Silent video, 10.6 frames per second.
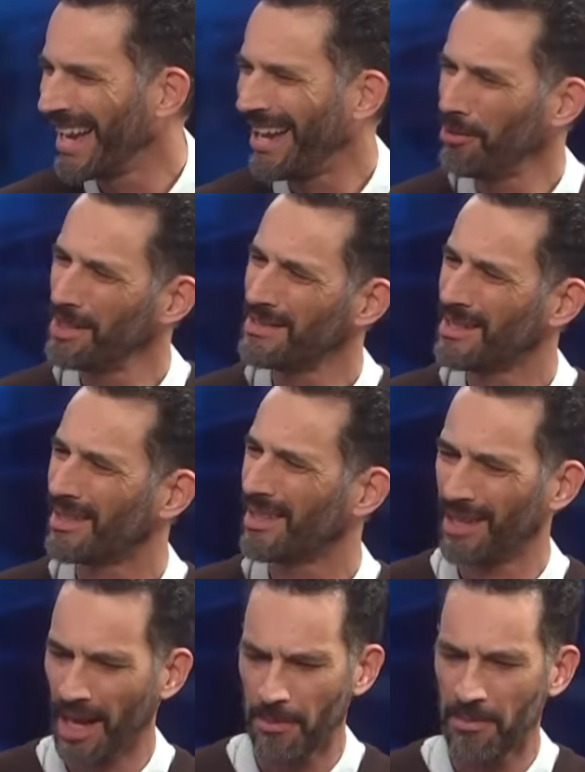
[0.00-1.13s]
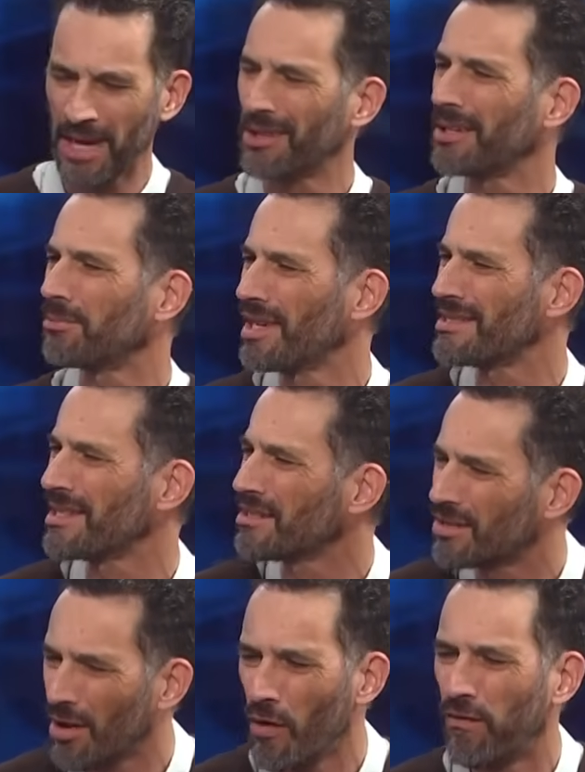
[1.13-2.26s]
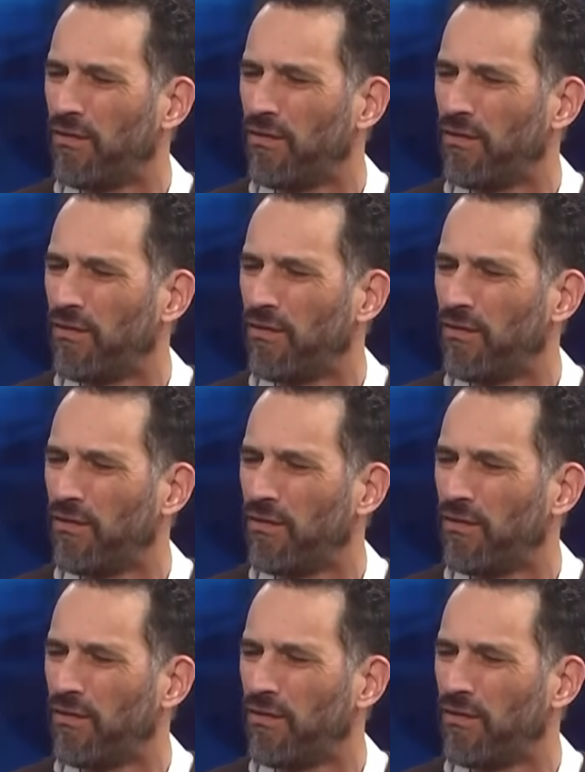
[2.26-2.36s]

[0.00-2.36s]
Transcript: How is it that American presidents